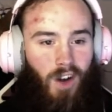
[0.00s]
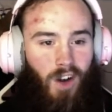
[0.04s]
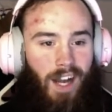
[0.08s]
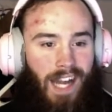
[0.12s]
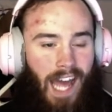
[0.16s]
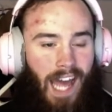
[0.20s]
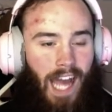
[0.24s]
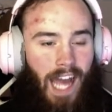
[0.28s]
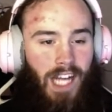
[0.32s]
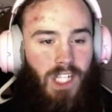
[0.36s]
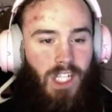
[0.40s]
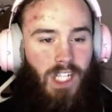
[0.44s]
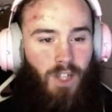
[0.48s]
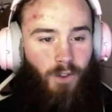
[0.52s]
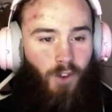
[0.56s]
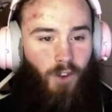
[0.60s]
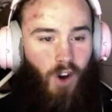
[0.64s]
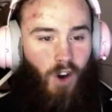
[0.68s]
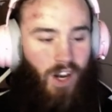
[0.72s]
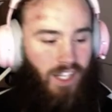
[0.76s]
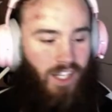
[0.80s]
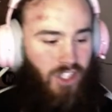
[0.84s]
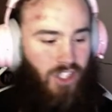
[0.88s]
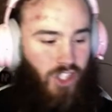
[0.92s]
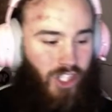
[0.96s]
and
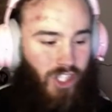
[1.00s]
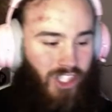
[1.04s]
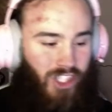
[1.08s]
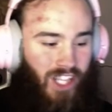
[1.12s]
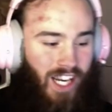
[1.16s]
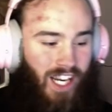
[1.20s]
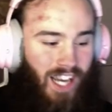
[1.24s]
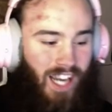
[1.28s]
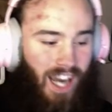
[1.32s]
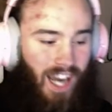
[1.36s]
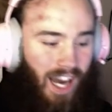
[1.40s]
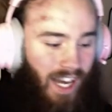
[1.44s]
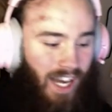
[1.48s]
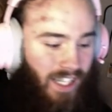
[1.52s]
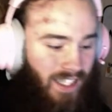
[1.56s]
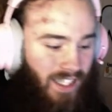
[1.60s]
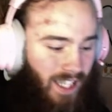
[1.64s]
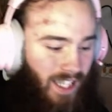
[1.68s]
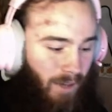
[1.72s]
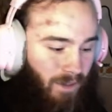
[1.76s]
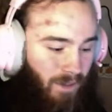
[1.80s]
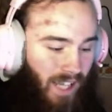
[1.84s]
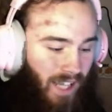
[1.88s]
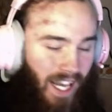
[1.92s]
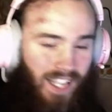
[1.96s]
extrovert is just a
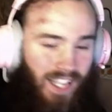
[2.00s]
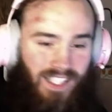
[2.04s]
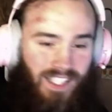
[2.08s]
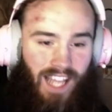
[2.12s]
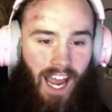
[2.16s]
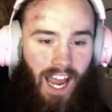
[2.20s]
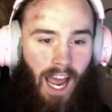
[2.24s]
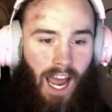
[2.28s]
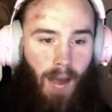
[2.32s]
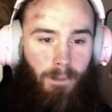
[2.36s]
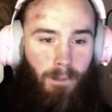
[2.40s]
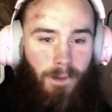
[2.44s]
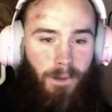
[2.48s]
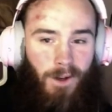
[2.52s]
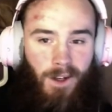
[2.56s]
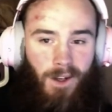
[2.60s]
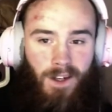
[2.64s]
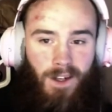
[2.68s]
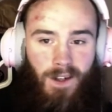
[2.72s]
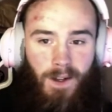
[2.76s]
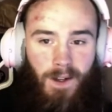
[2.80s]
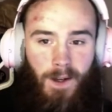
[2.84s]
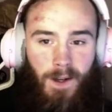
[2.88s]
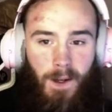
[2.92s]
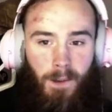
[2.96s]
concept that has
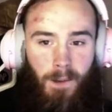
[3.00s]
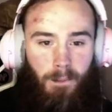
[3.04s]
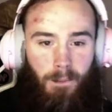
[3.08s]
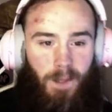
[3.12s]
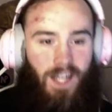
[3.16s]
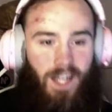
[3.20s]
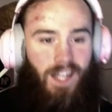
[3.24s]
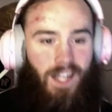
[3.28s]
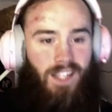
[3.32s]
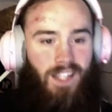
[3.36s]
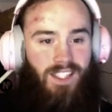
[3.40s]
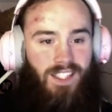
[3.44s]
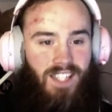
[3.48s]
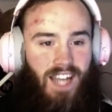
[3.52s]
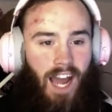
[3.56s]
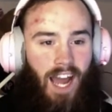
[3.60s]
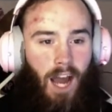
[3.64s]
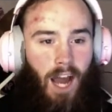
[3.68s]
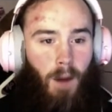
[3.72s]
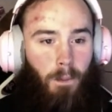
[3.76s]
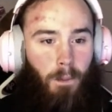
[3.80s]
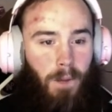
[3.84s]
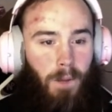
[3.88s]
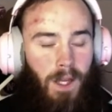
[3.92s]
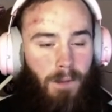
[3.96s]
happened because
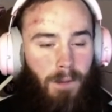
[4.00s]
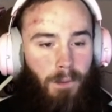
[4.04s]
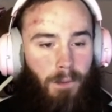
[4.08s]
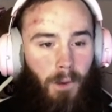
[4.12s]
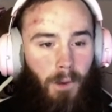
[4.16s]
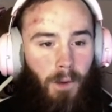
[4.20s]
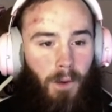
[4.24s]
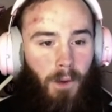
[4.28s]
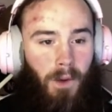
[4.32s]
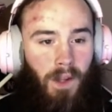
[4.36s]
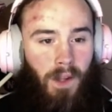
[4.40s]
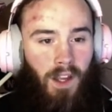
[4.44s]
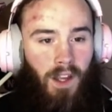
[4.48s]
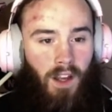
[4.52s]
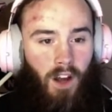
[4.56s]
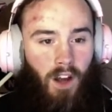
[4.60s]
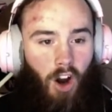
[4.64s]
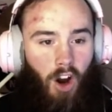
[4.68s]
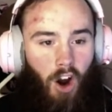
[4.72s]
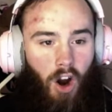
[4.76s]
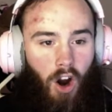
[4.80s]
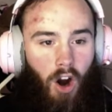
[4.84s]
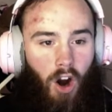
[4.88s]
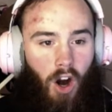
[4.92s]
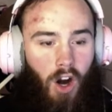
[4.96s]
now people
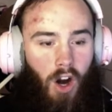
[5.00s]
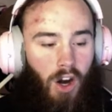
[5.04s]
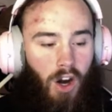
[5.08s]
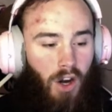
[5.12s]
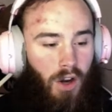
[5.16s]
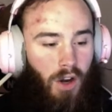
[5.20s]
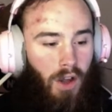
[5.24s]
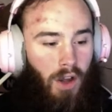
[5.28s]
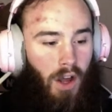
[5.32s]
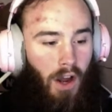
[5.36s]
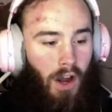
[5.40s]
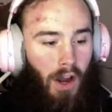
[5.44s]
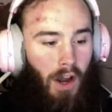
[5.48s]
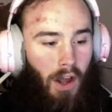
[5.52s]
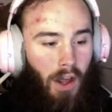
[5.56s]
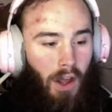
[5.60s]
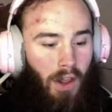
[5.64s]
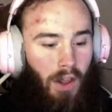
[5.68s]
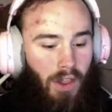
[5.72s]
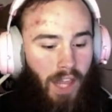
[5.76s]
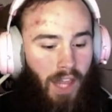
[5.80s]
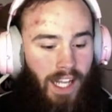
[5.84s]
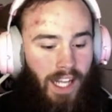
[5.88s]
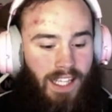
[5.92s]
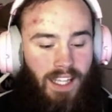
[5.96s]
are
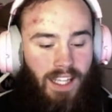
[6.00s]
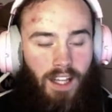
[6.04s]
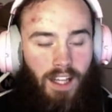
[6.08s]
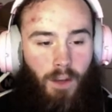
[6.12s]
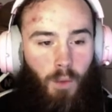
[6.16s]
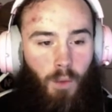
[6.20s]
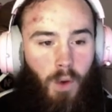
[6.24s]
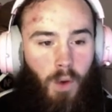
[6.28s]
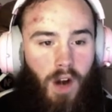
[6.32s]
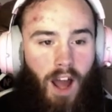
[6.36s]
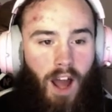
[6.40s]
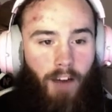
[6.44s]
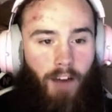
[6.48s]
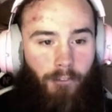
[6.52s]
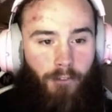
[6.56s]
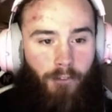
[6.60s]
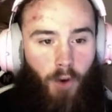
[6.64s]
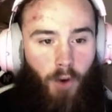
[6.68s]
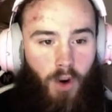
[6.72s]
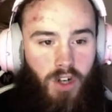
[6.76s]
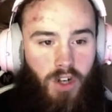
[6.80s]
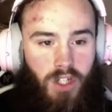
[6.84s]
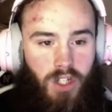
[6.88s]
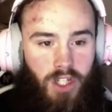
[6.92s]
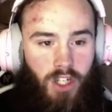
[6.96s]
like, we're not
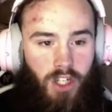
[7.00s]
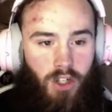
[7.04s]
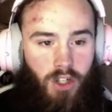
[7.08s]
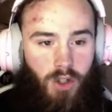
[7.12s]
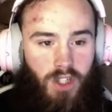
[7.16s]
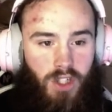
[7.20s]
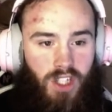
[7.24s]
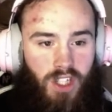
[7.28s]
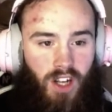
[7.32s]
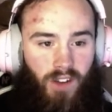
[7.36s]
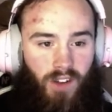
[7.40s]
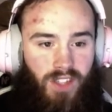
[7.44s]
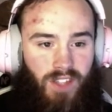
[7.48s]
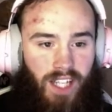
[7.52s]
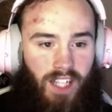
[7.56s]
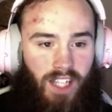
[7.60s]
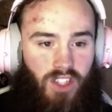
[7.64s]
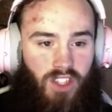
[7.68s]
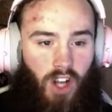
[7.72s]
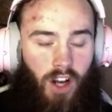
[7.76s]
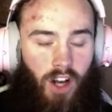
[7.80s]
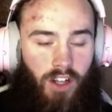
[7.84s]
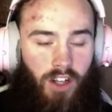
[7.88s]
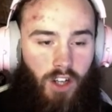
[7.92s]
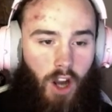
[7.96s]
forced to do stuff that's
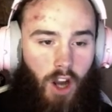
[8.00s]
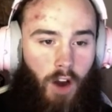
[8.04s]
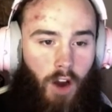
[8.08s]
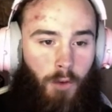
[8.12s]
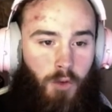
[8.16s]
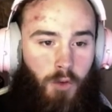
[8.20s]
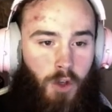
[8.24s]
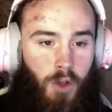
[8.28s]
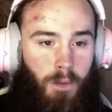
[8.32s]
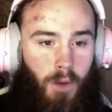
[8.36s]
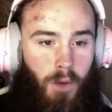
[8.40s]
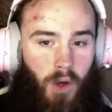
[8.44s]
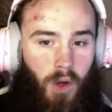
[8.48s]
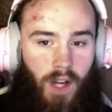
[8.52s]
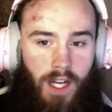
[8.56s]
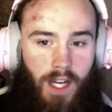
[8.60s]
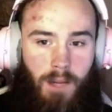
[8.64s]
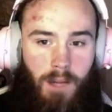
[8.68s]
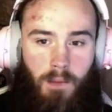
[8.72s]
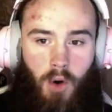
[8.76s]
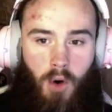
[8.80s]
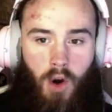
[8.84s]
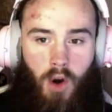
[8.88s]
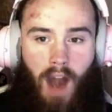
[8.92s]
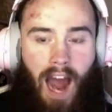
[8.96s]
uncomfortable
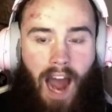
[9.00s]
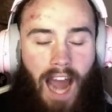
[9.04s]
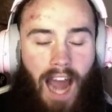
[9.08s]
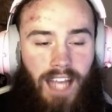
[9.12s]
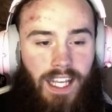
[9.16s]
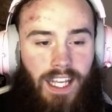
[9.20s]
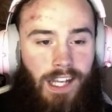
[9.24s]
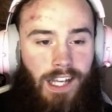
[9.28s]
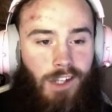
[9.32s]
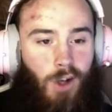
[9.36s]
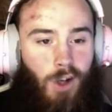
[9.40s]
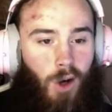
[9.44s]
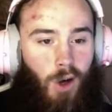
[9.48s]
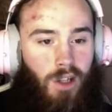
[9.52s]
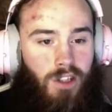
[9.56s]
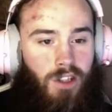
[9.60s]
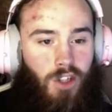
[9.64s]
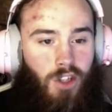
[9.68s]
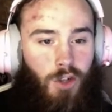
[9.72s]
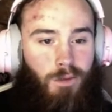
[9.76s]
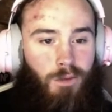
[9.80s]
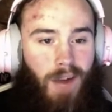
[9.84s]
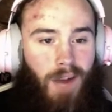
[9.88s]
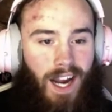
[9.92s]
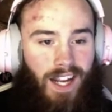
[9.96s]
anymore. I can go
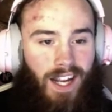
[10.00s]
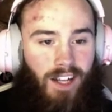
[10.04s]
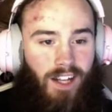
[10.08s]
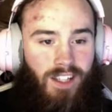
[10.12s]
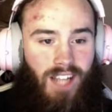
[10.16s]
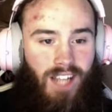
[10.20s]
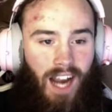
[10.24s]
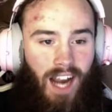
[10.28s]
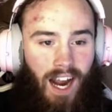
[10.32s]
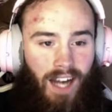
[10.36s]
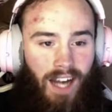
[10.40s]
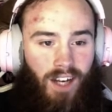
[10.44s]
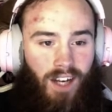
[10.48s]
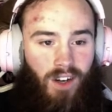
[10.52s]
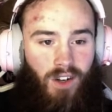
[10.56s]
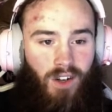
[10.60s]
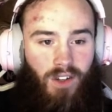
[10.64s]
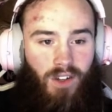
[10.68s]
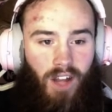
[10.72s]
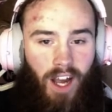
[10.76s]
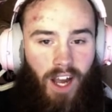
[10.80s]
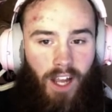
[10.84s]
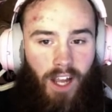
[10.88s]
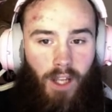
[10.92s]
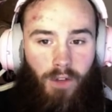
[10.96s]
through my entire
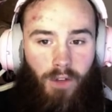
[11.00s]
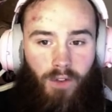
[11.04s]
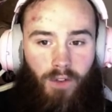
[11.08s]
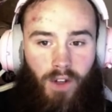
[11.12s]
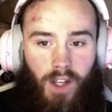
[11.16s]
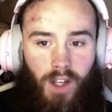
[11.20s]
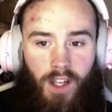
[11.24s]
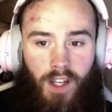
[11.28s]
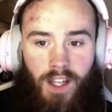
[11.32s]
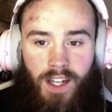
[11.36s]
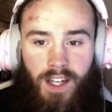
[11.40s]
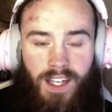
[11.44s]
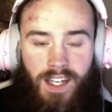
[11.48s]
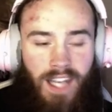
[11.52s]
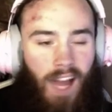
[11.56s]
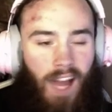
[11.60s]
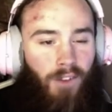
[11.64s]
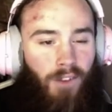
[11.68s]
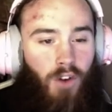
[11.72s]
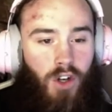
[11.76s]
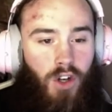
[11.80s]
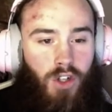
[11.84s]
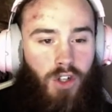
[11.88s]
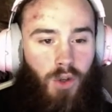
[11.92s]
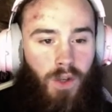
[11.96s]
life
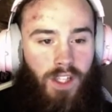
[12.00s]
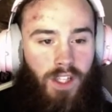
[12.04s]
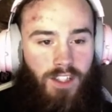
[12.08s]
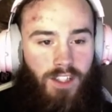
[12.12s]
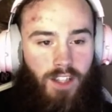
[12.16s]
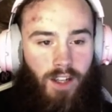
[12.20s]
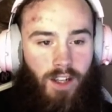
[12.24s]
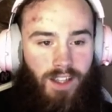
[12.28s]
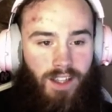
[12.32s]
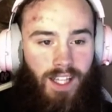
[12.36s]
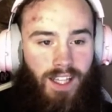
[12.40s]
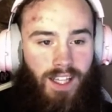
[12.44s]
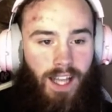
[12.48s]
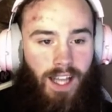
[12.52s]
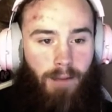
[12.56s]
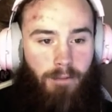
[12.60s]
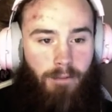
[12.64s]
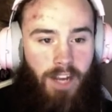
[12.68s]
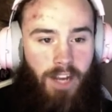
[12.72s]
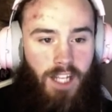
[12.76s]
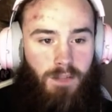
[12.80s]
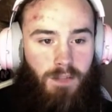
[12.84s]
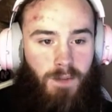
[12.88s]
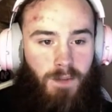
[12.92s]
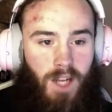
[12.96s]
never doing something that
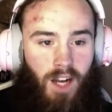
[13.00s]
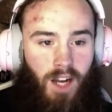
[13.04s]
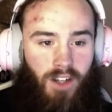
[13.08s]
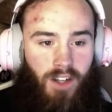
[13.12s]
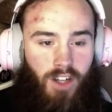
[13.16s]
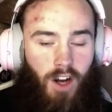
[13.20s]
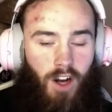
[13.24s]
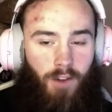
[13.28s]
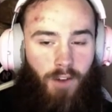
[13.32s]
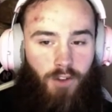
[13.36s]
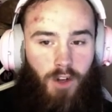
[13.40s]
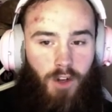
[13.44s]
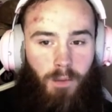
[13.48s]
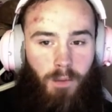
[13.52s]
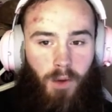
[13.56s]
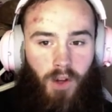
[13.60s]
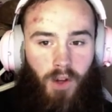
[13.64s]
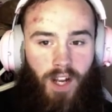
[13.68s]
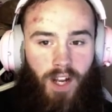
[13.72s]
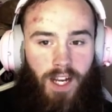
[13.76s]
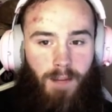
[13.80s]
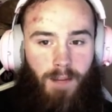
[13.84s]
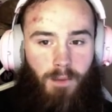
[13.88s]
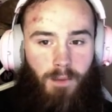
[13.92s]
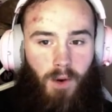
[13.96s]
makes me
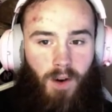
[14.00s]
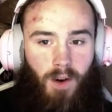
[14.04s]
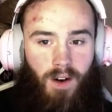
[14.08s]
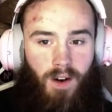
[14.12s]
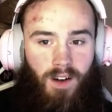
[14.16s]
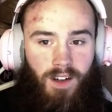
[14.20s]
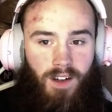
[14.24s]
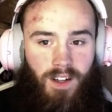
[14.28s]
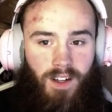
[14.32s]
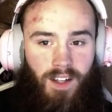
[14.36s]
uncomfortable anymore,